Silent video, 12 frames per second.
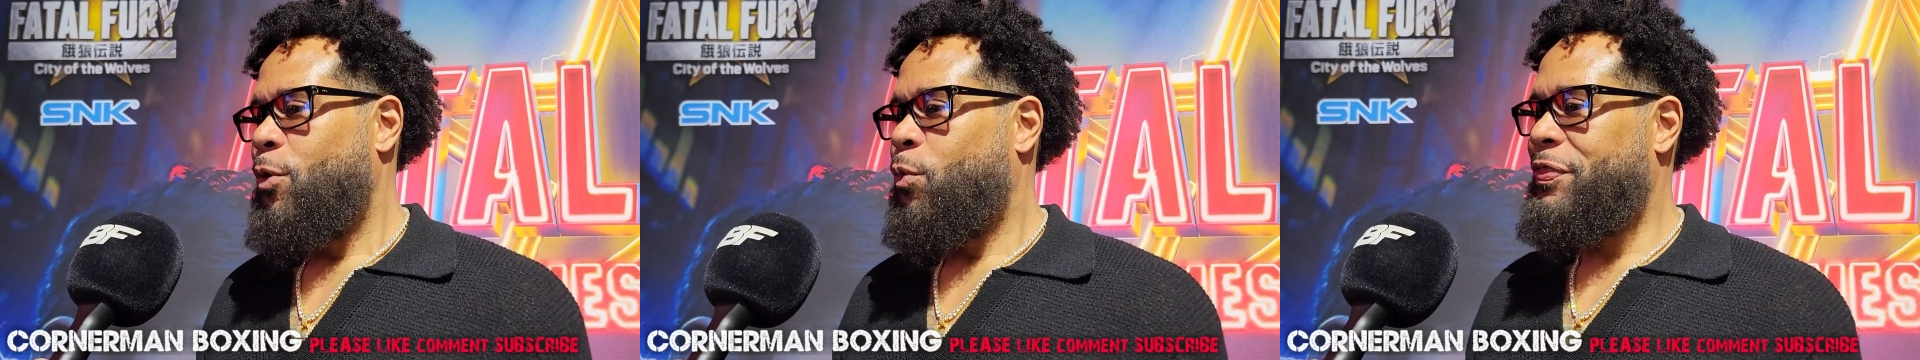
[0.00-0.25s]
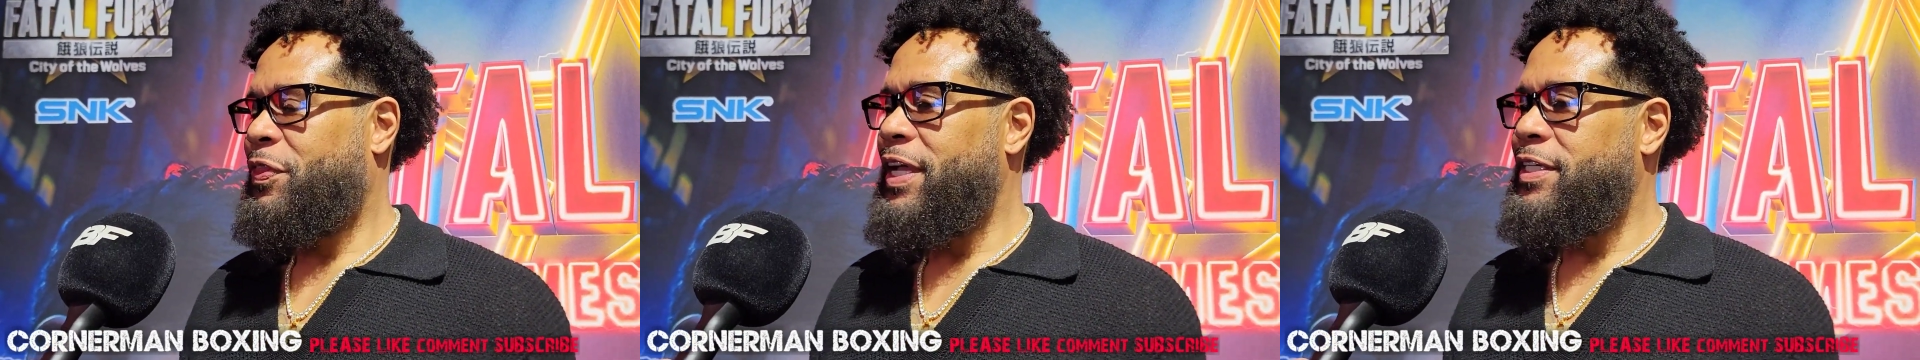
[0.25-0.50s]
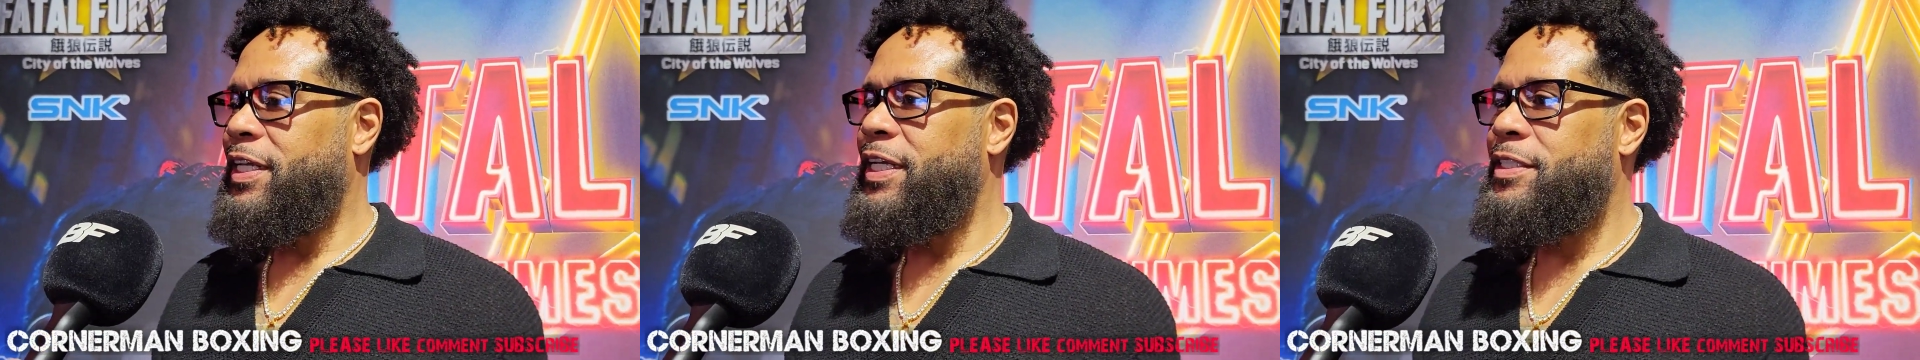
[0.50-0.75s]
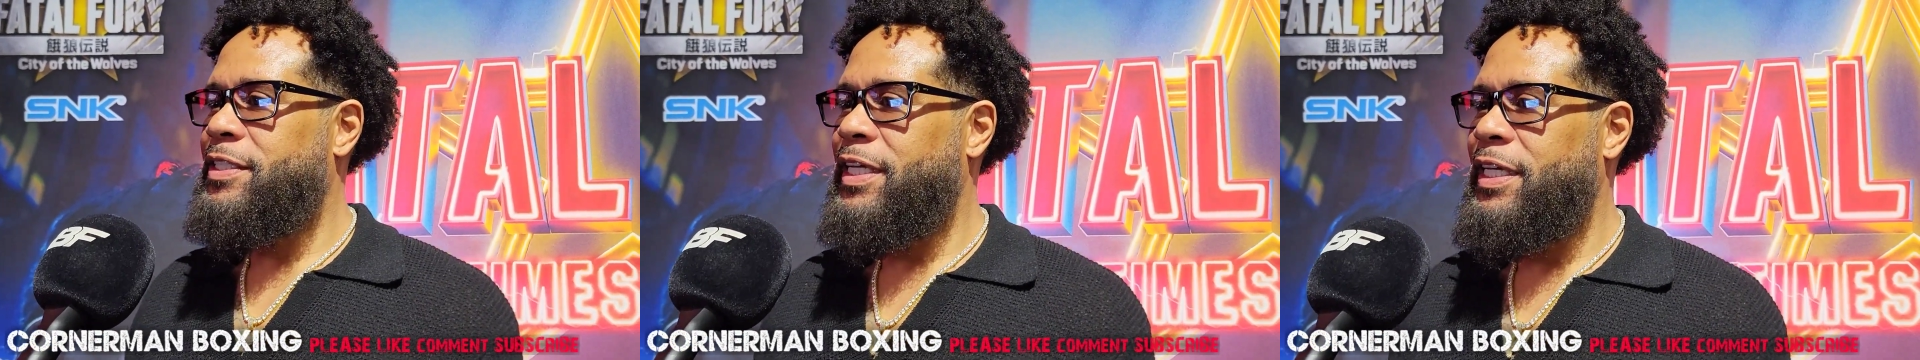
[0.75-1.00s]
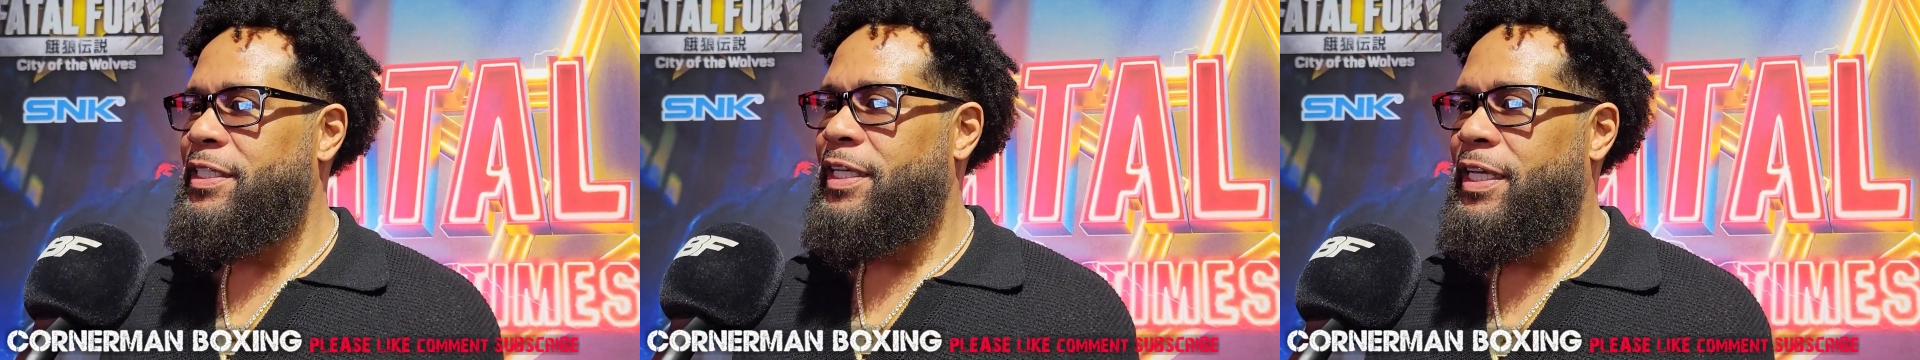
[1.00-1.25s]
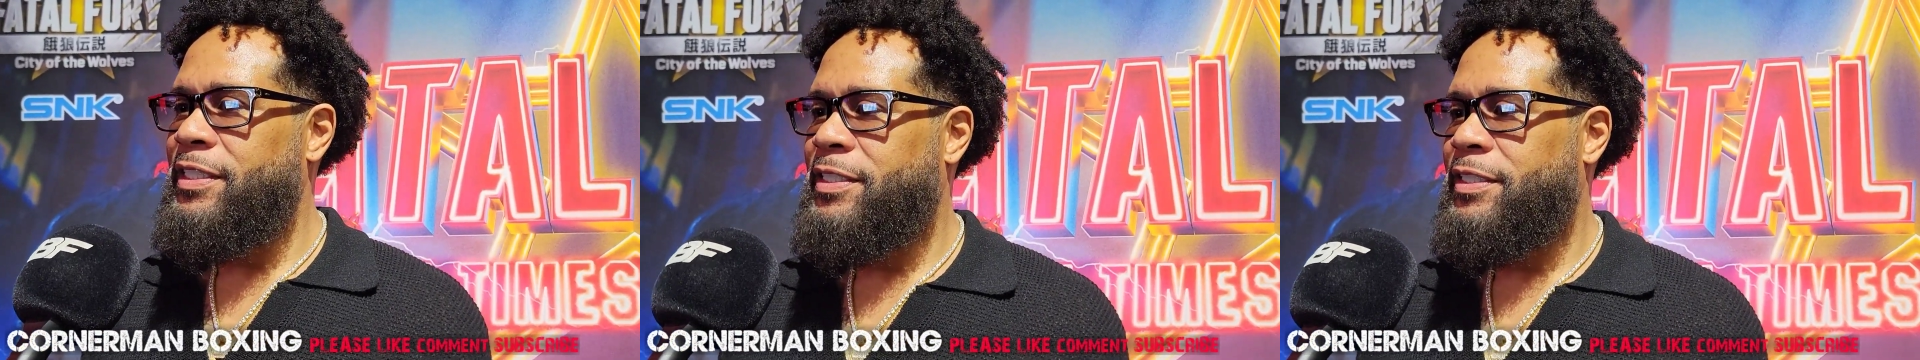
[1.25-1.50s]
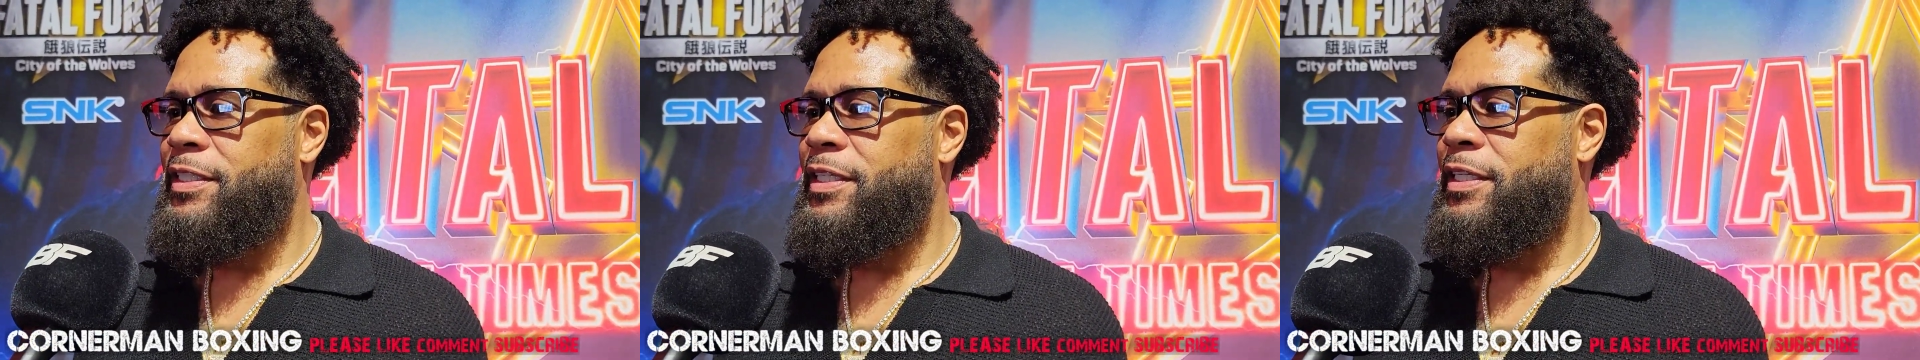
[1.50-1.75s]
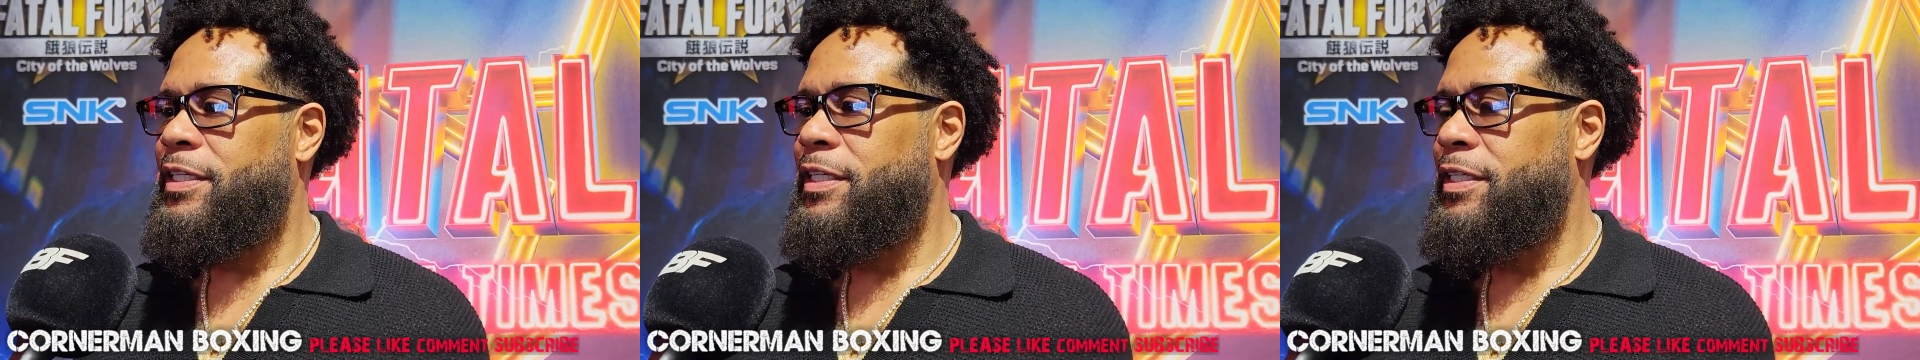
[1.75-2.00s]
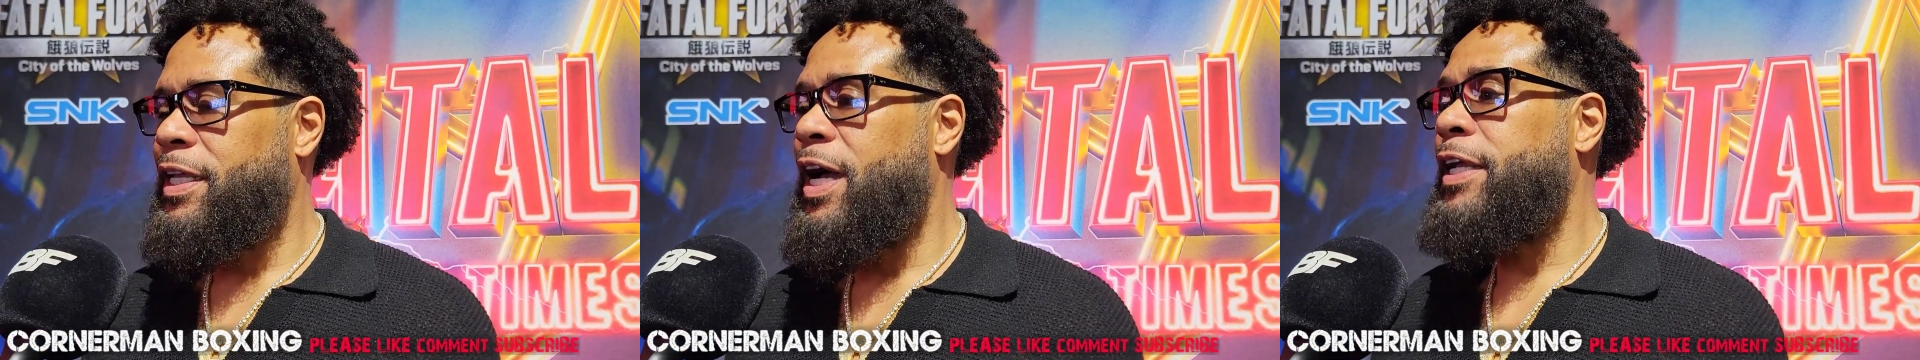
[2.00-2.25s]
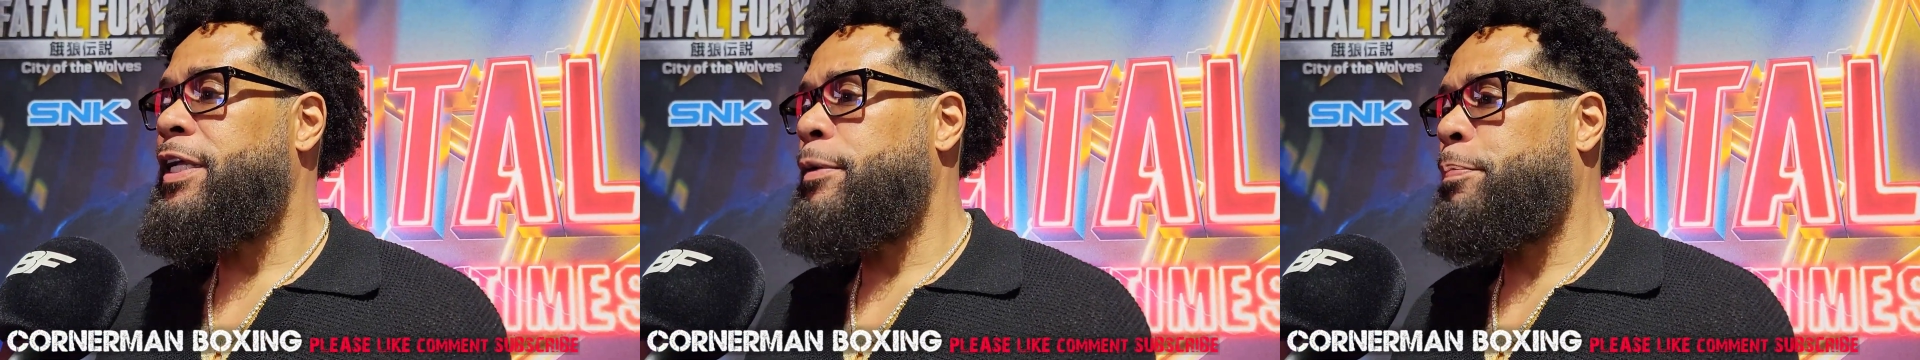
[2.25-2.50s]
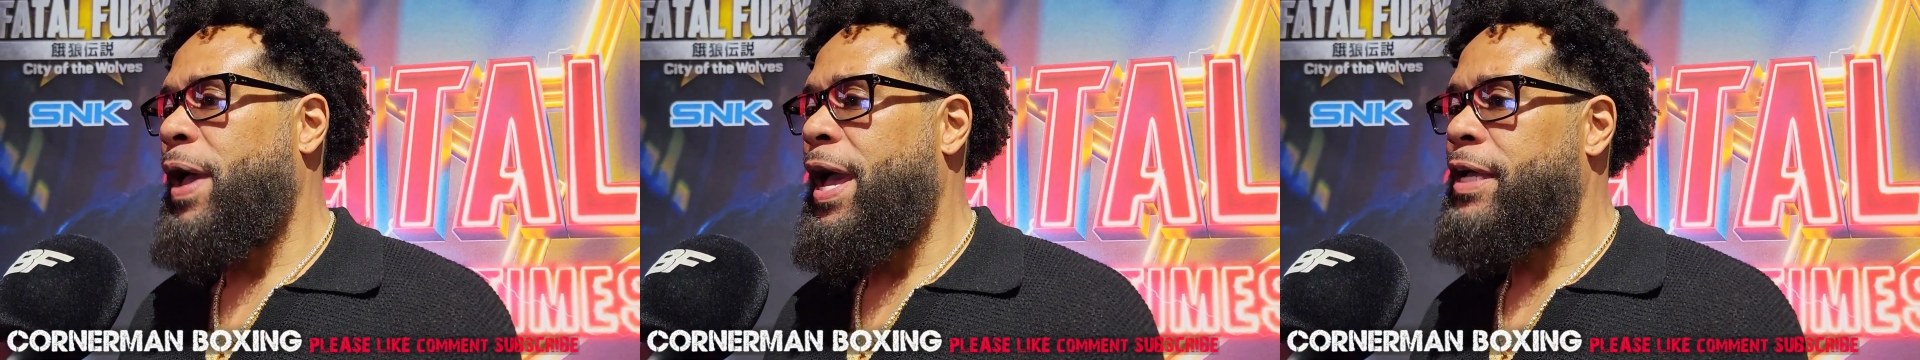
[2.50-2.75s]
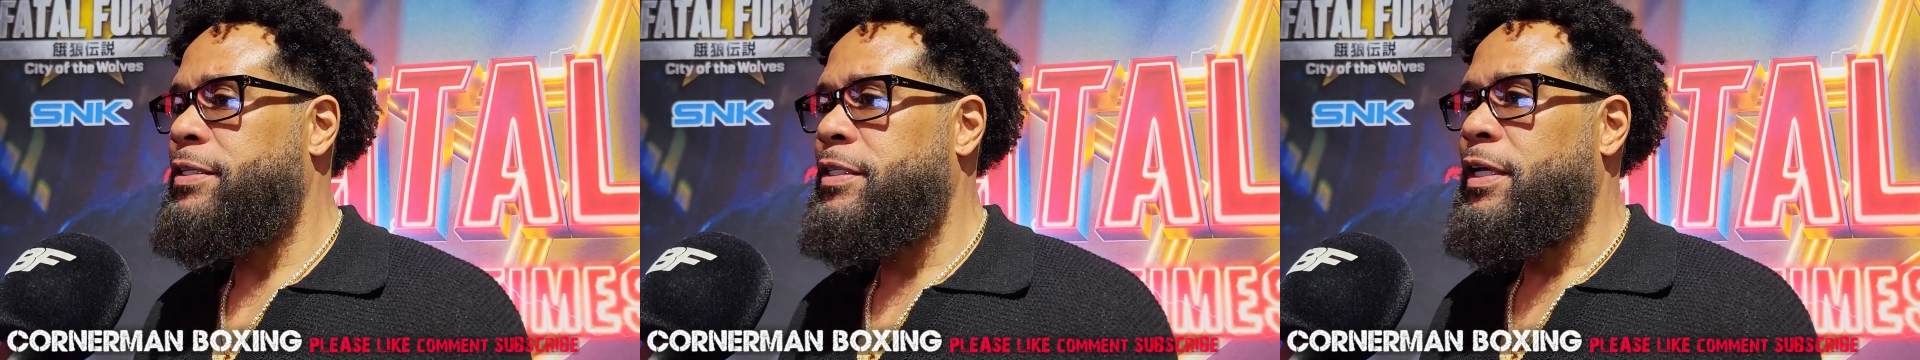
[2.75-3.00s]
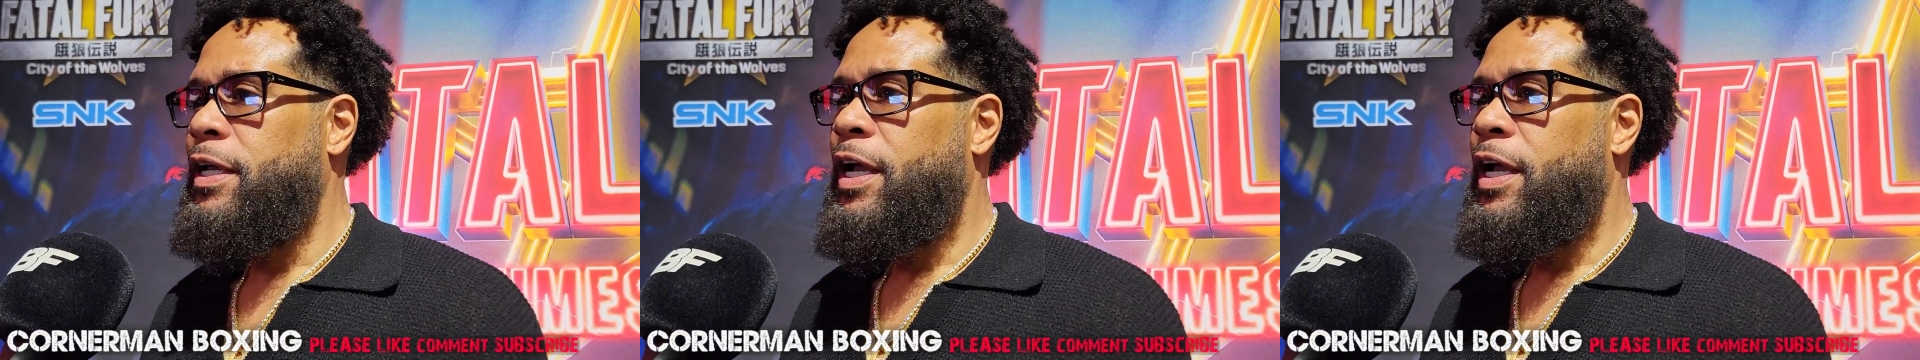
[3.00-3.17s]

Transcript: One thing that he's done in the past